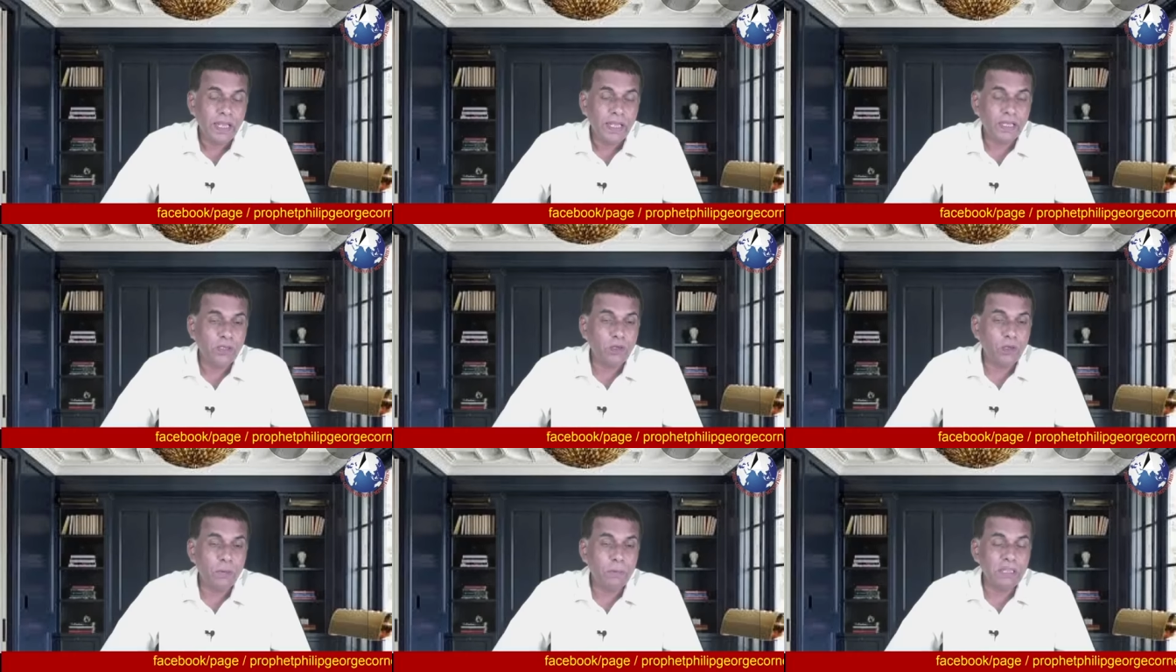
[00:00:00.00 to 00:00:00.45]

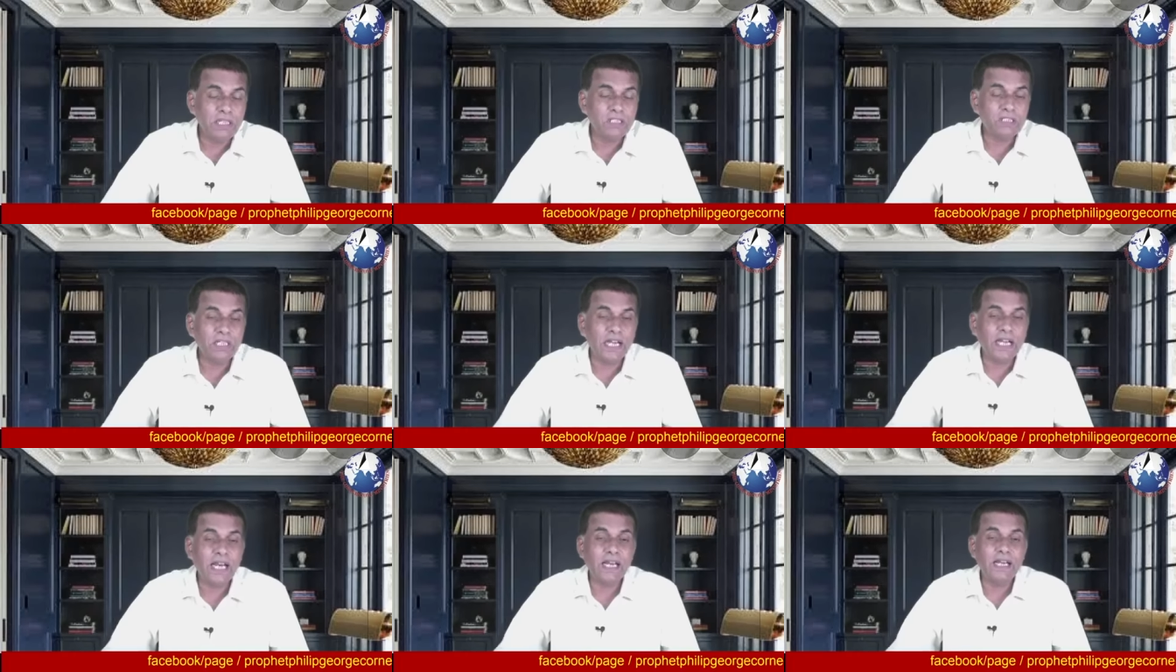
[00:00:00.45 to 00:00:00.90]
it will be
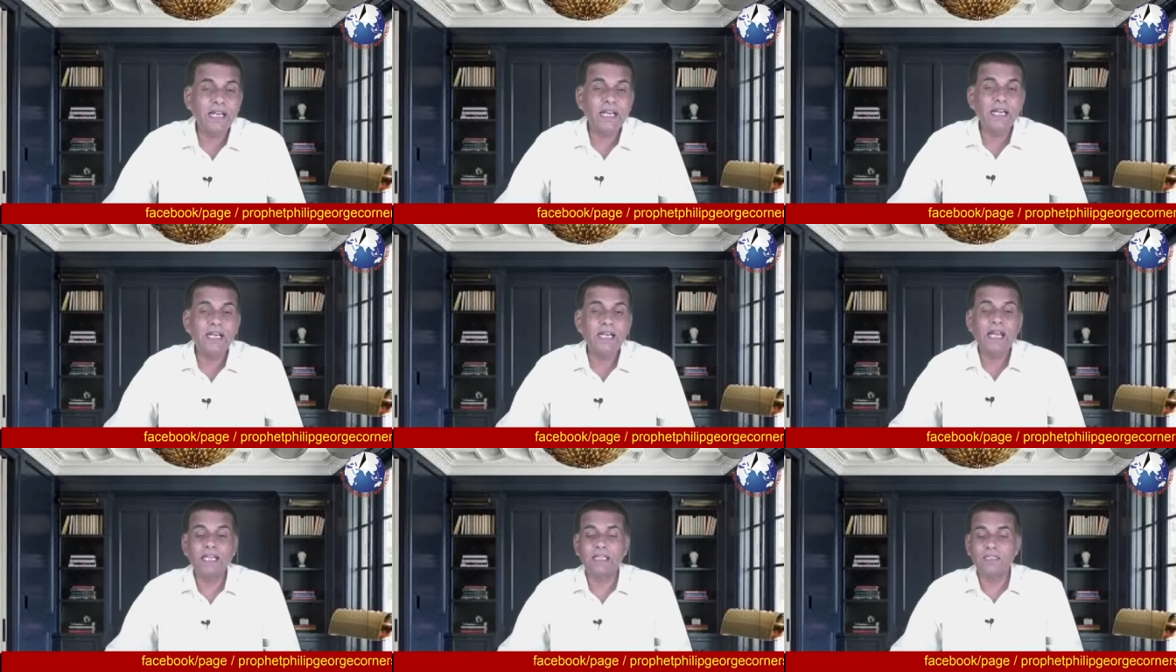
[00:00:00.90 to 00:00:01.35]

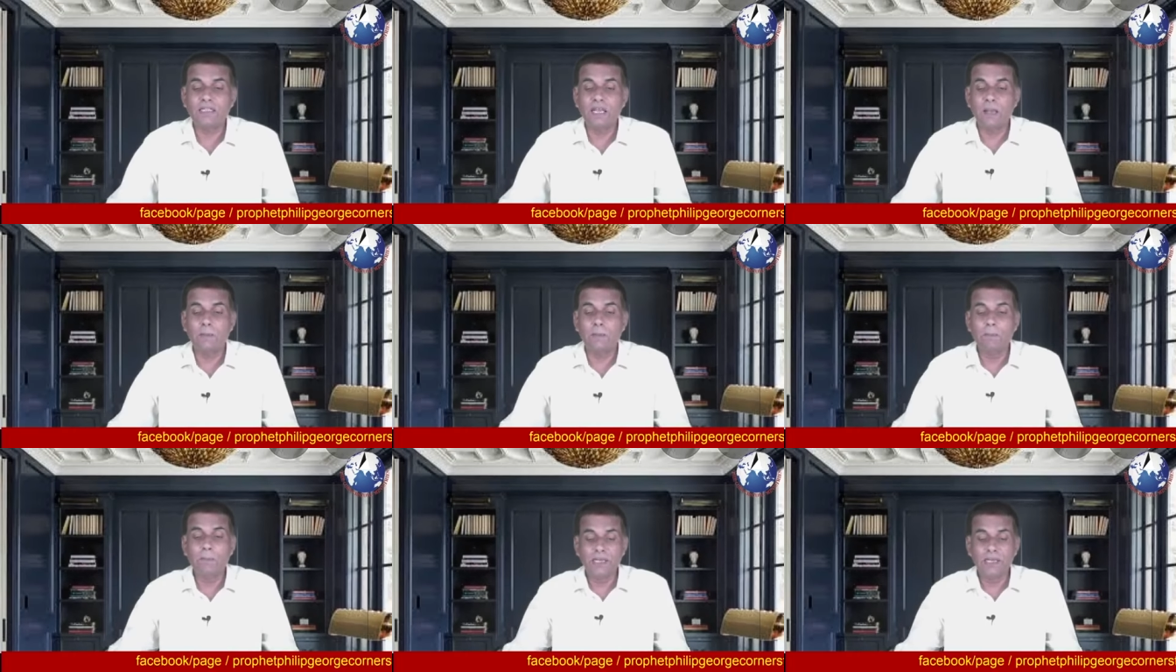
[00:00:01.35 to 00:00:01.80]
suddenly like
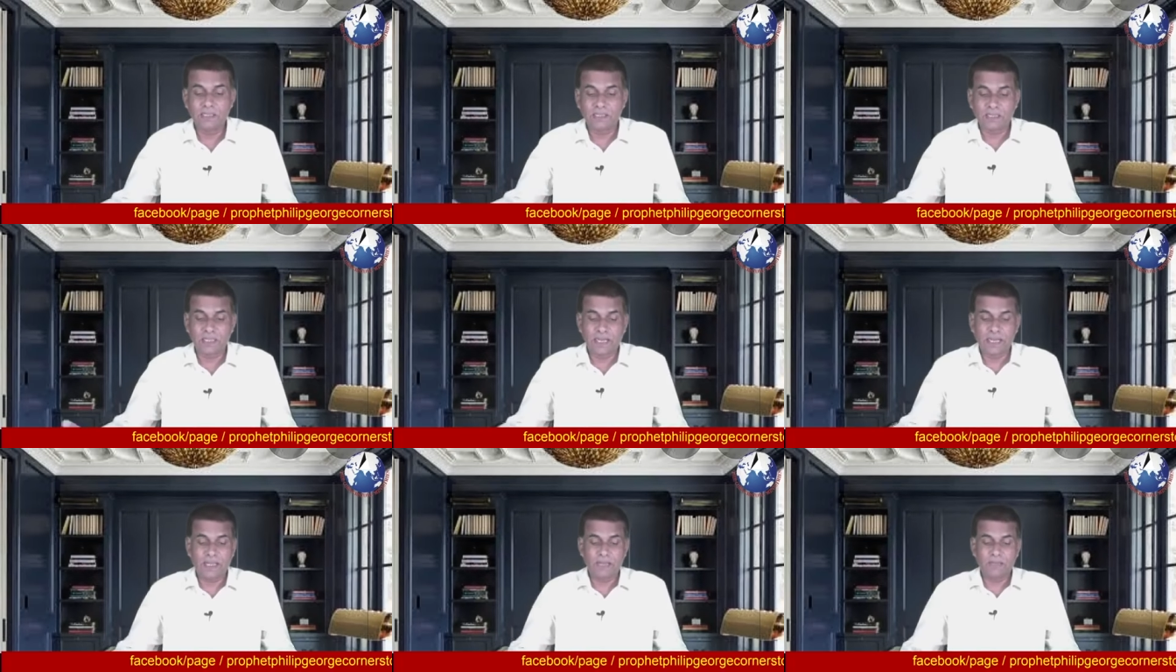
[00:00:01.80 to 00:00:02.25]
the
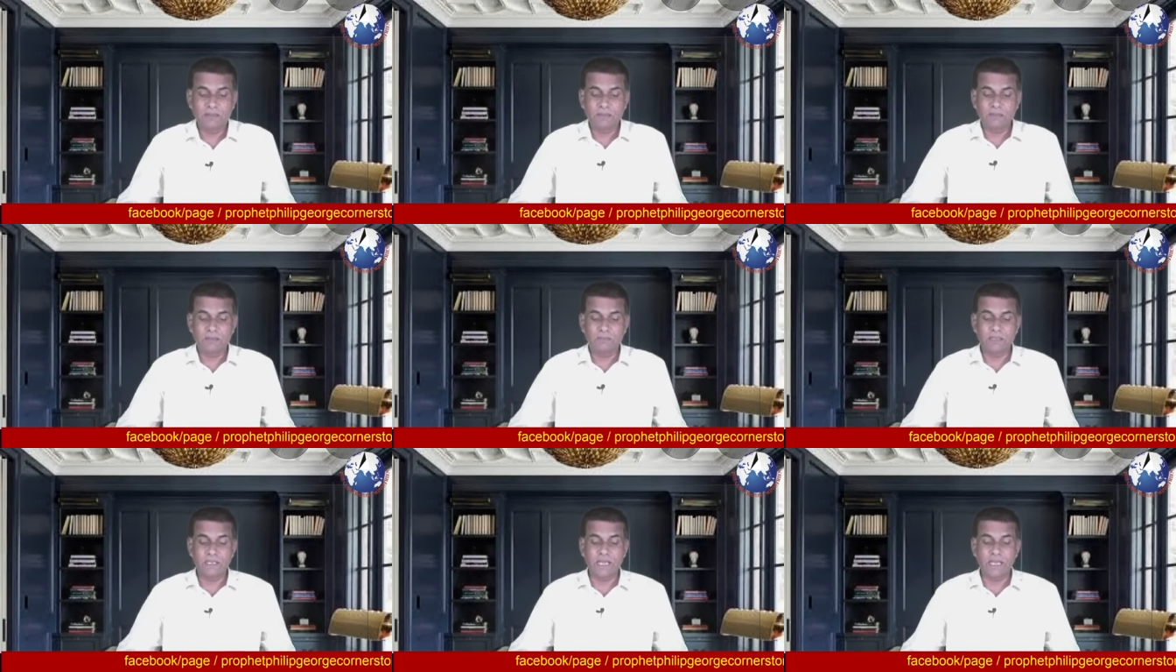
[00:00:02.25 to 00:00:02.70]
military
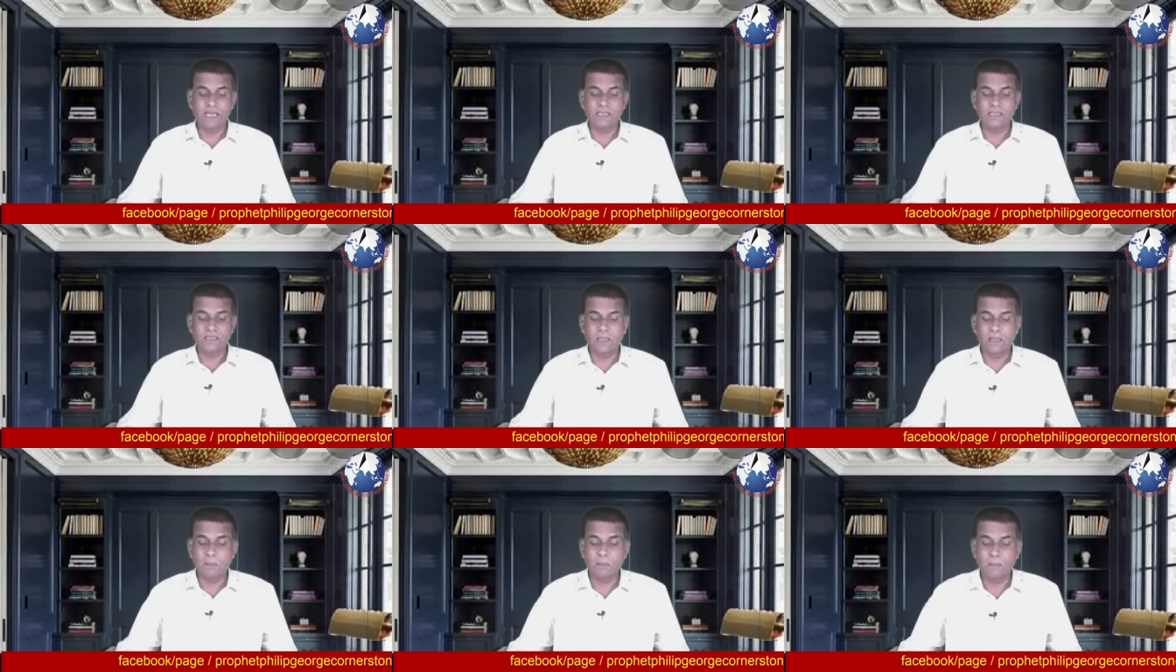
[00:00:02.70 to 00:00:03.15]

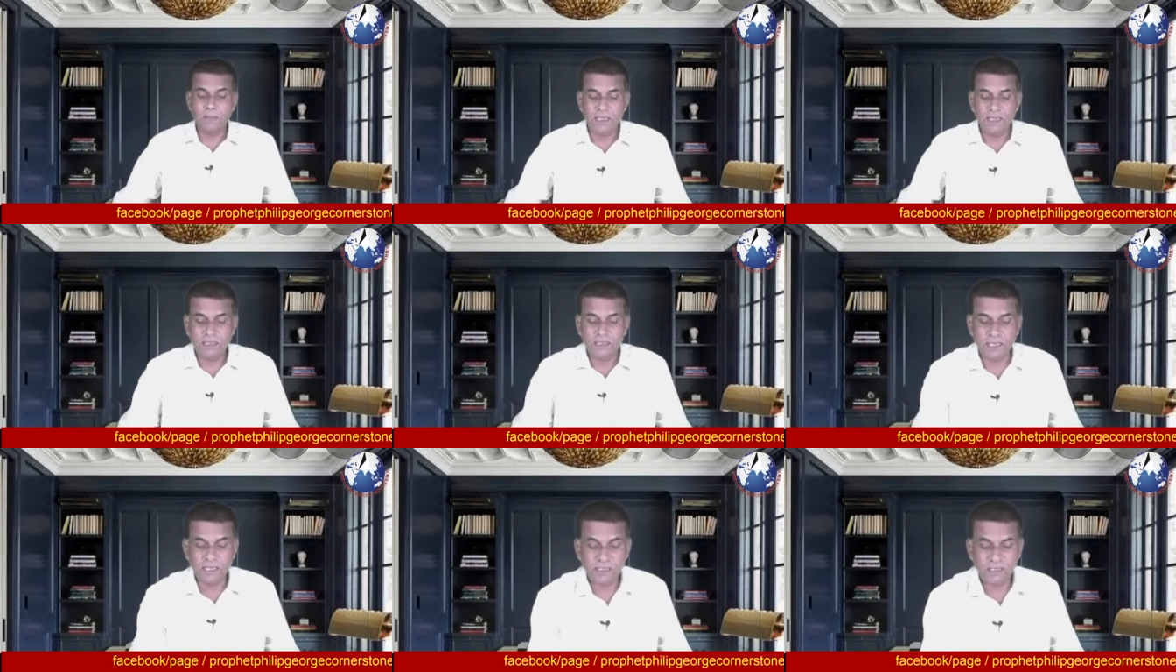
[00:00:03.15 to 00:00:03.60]
like the
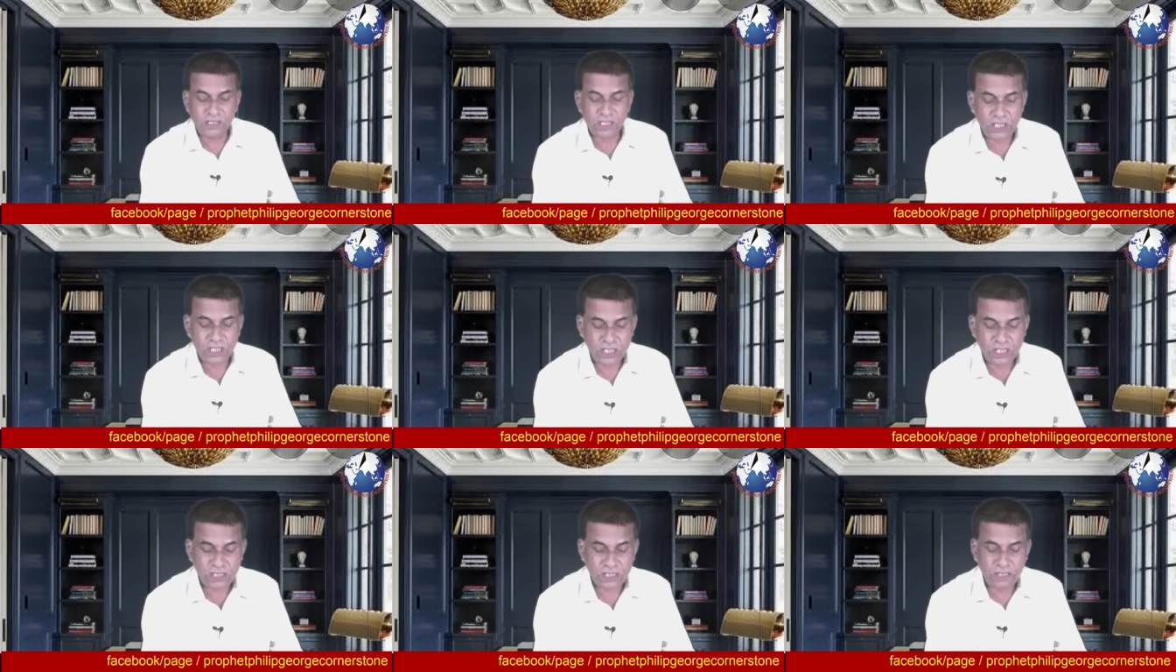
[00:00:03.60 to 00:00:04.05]
military
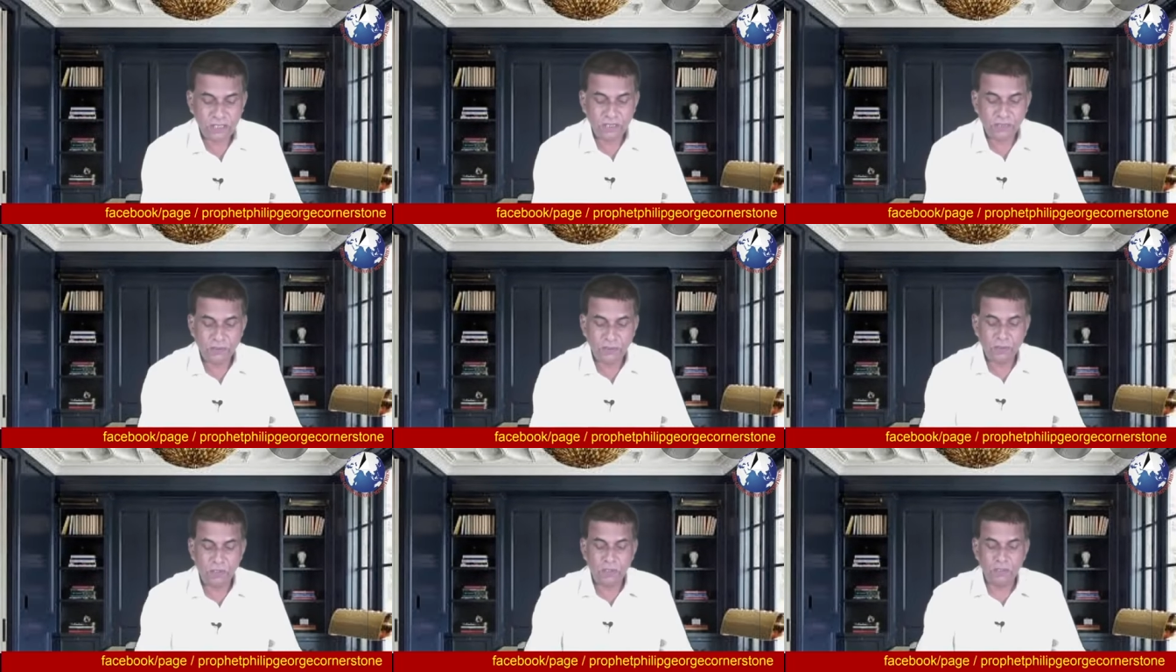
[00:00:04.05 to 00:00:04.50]
things uh,
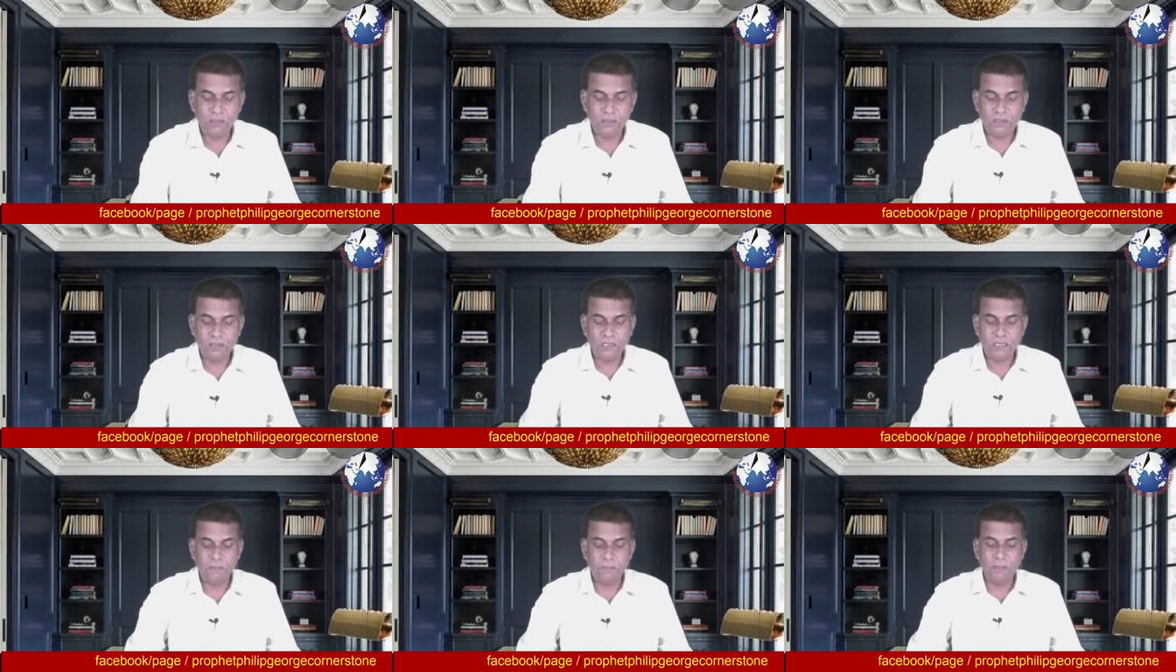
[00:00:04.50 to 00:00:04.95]
you
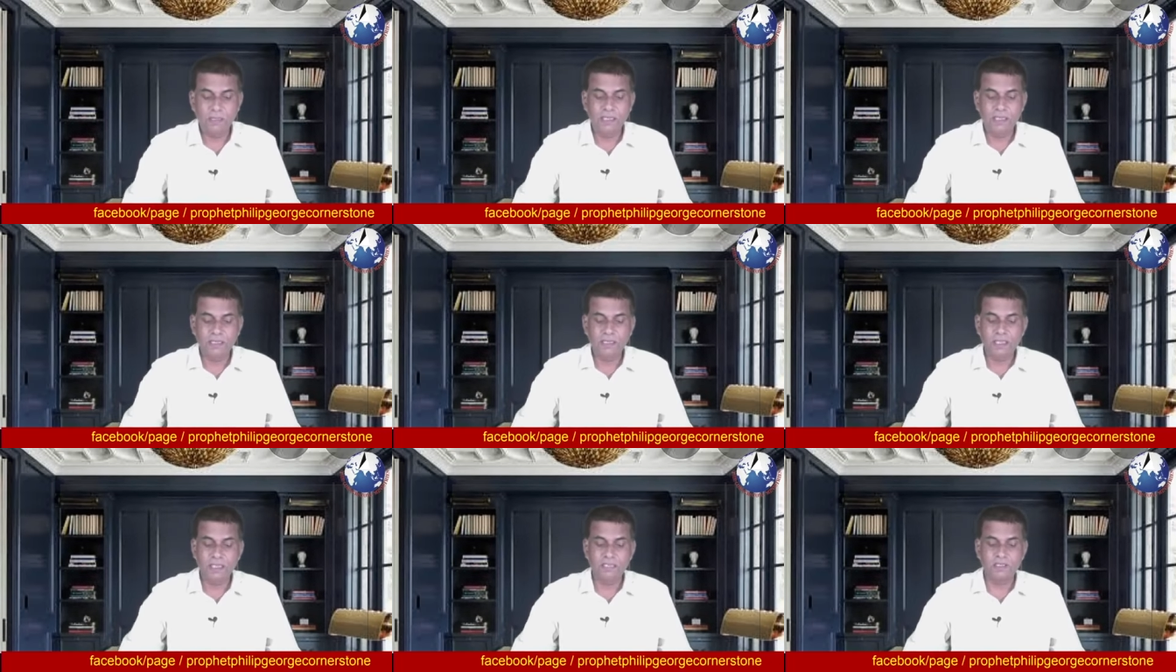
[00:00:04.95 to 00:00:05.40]
know the
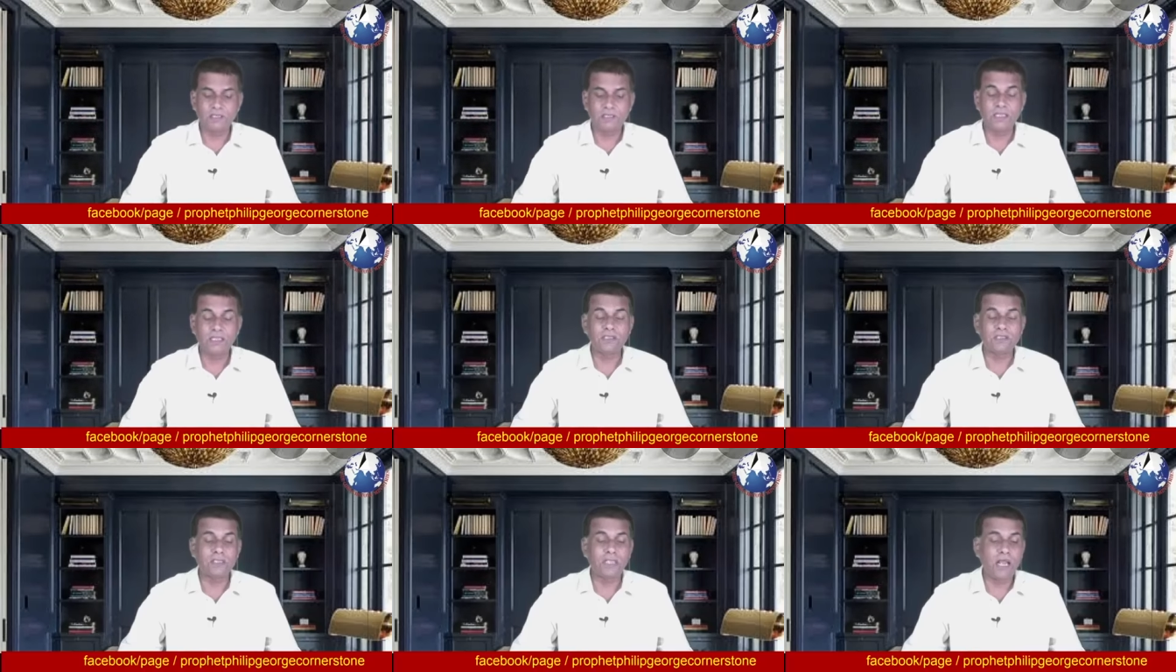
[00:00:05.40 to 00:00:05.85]
military
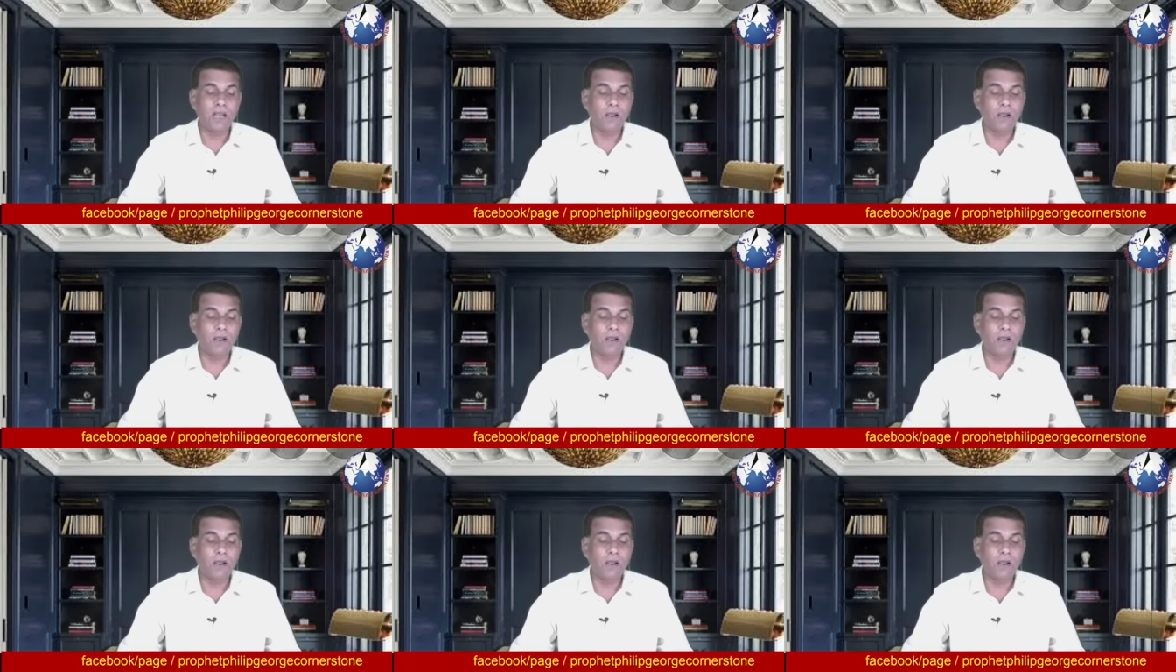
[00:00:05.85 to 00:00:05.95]
things